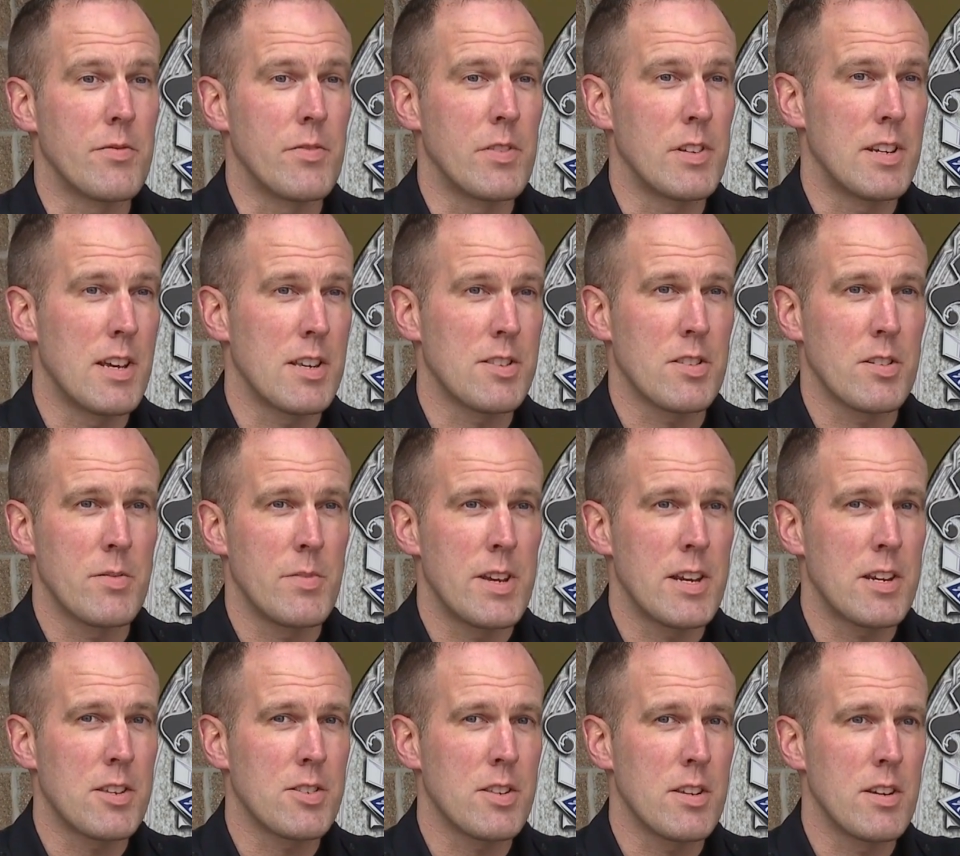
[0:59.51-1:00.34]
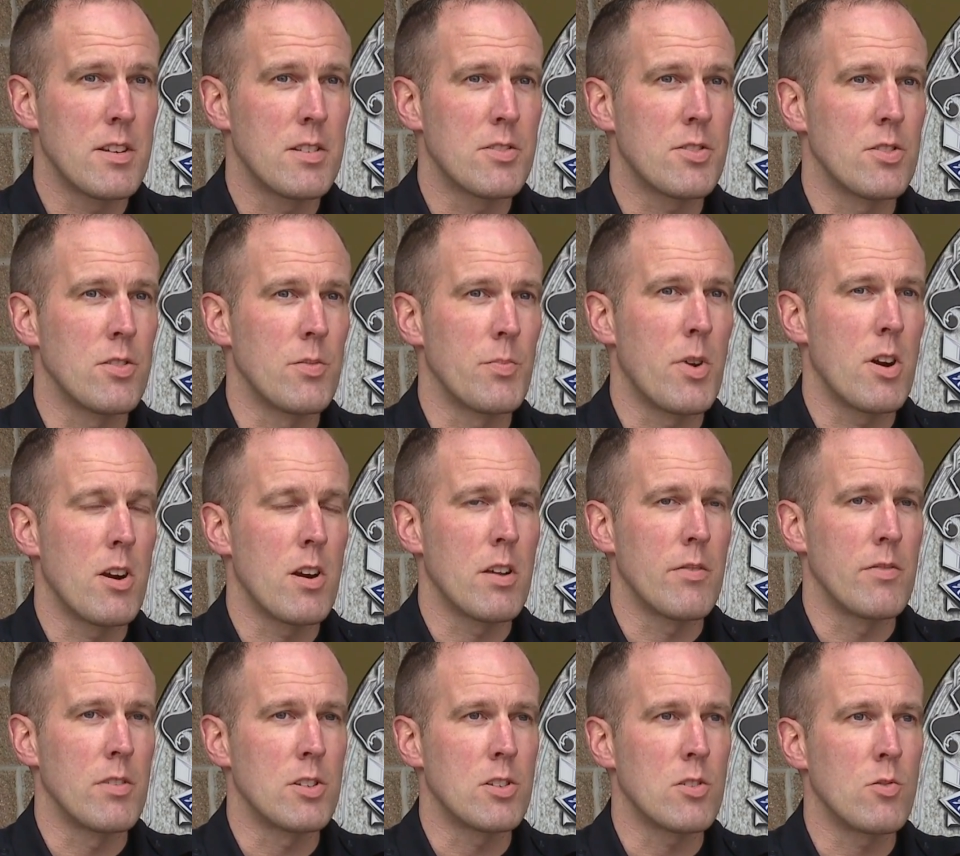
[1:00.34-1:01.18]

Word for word: If it doesn't make sense or part of it's